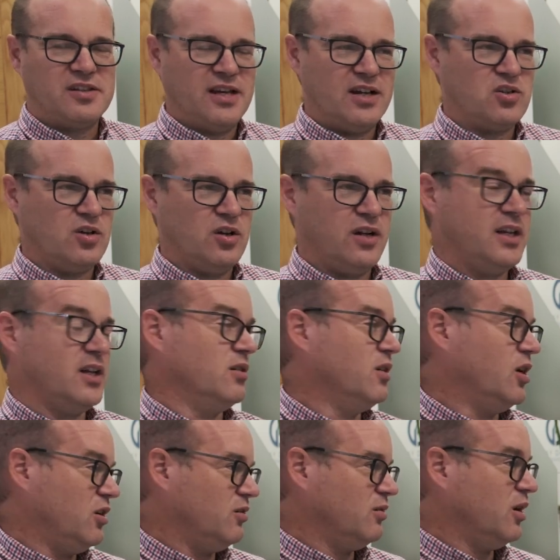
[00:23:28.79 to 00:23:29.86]
that journey
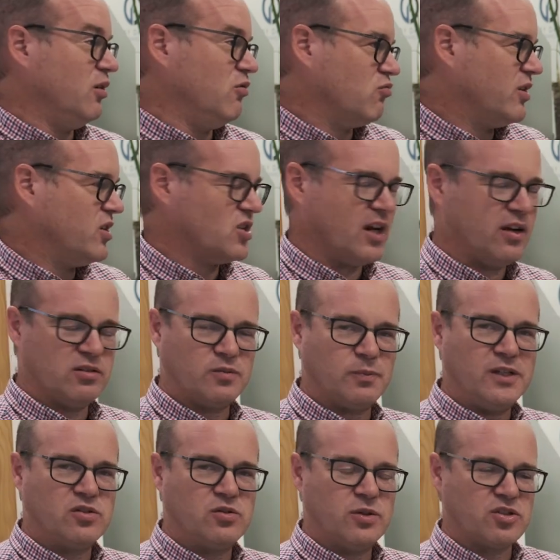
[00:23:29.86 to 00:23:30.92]
and reach out and
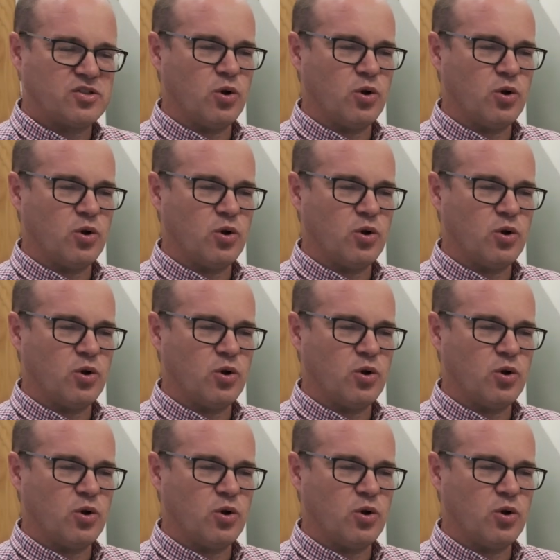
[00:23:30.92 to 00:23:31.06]
speak to us,